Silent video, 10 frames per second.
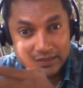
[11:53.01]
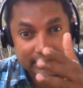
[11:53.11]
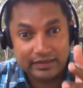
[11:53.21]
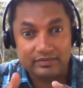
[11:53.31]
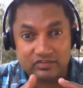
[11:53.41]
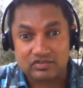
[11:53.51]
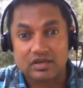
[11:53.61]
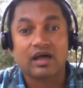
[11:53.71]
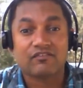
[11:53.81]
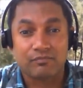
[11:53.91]
Each
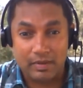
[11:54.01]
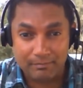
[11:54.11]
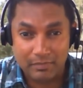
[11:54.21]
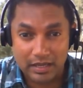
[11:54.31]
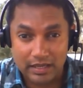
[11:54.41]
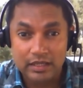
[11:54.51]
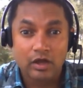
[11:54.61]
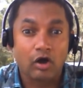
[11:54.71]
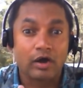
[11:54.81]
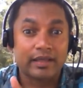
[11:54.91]
staff member
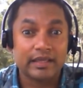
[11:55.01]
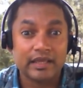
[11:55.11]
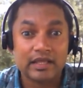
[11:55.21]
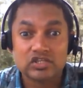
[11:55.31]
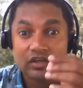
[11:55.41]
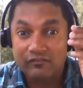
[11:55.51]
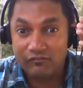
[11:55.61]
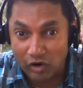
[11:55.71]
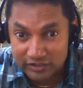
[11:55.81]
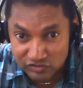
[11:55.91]
or each
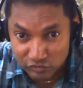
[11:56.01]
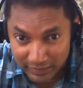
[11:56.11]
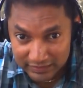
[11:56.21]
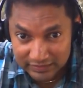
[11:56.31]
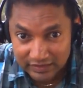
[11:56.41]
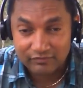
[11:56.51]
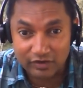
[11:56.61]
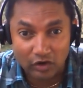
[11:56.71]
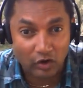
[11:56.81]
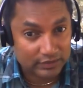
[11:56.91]
watchsmith, we
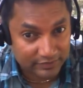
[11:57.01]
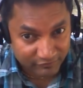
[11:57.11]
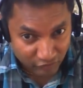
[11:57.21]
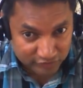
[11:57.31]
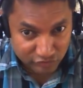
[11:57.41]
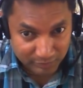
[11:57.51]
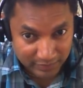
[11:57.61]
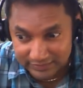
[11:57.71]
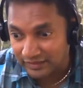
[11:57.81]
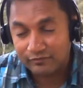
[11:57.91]
call them
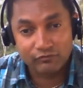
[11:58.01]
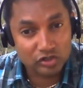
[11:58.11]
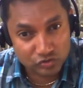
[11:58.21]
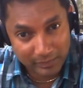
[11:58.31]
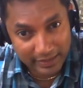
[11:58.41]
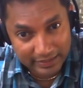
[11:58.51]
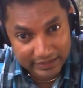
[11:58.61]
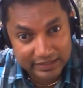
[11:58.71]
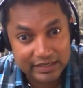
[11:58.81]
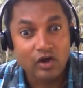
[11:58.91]
watchsmith,
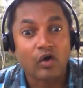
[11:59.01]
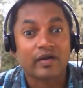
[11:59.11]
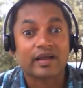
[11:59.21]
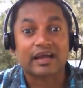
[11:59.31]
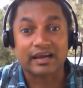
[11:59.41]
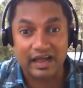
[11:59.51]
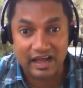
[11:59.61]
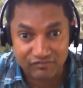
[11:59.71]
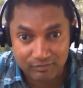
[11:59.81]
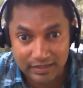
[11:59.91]
watchmaker, or a
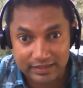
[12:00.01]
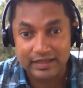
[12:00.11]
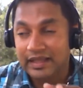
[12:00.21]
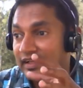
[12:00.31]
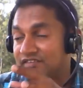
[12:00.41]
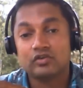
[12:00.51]
craftsman has